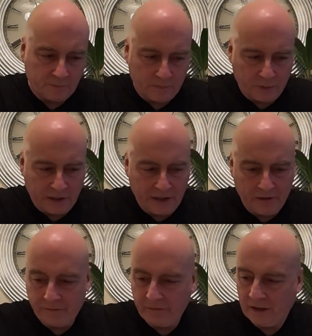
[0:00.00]
plenty of
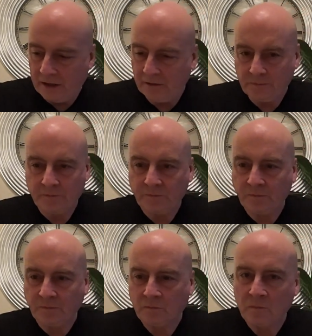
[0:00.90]
filling.
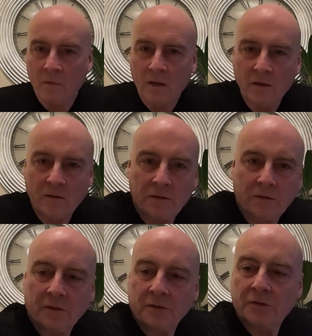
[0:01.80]

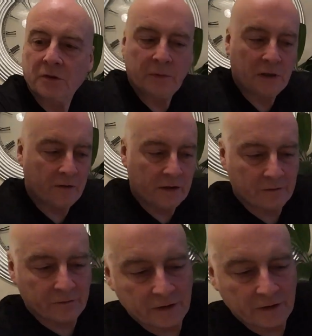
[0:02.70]
I'll zoom in on that for